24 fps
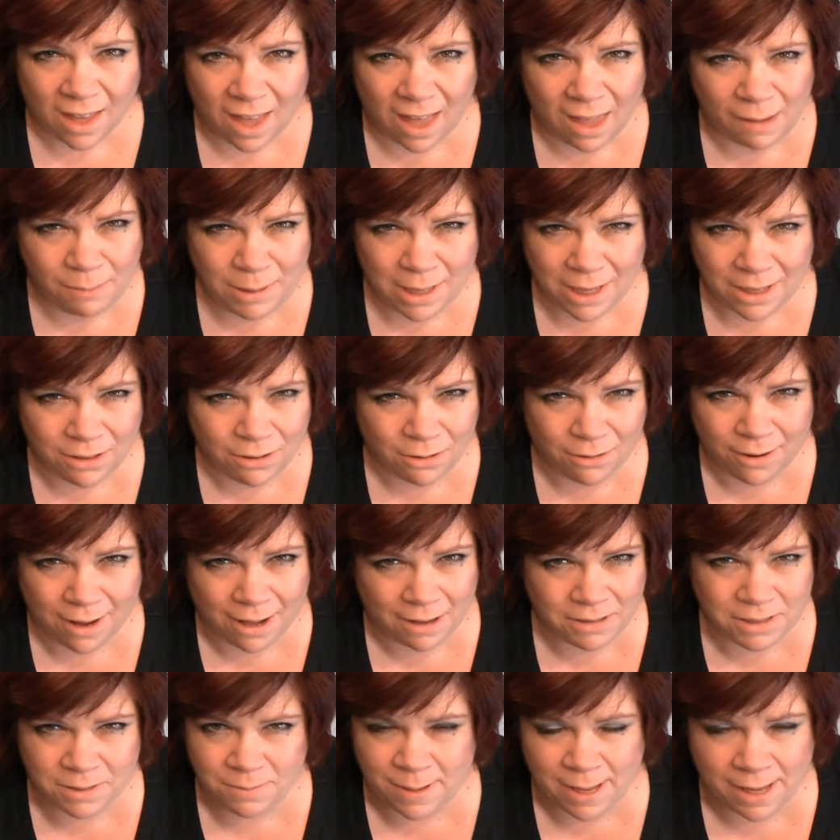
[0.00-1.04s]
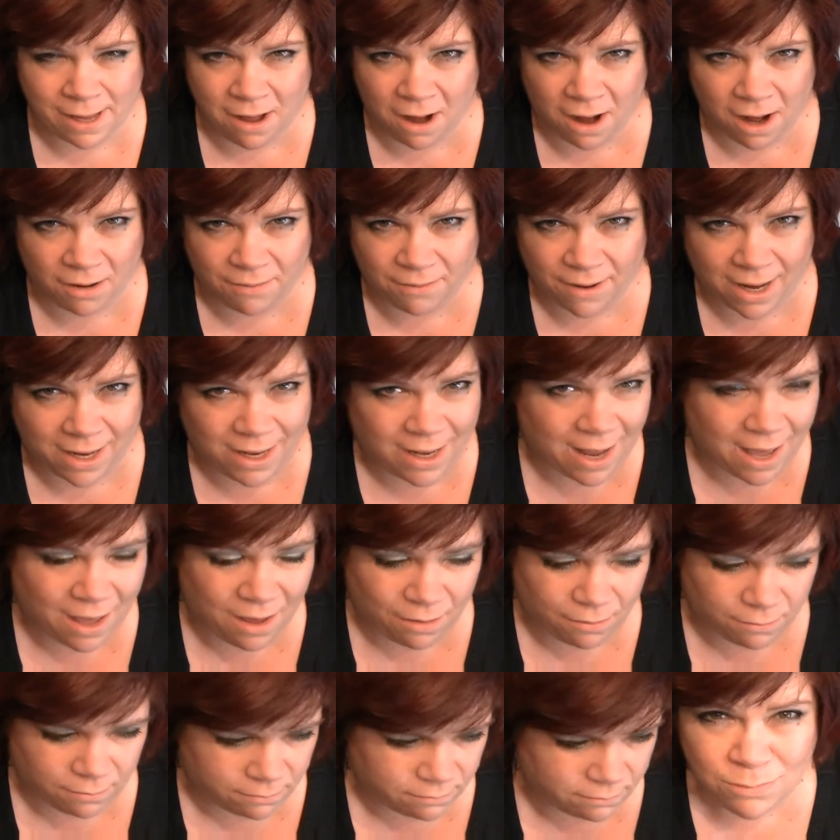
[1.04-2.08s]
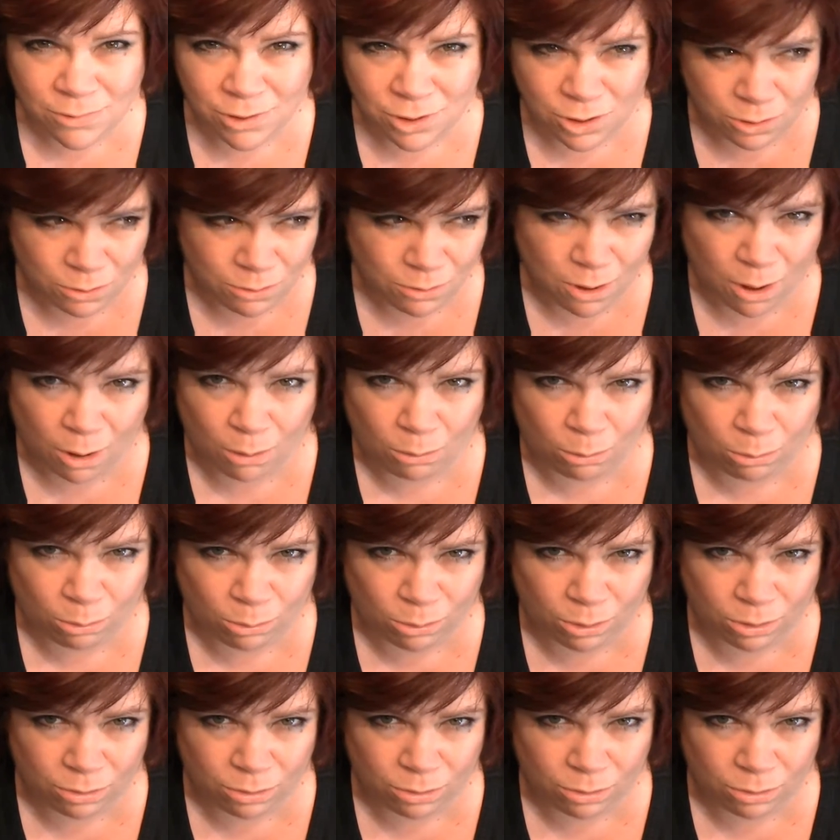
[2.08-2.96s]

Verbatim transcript: I'm not going out to my car right now. Too cold.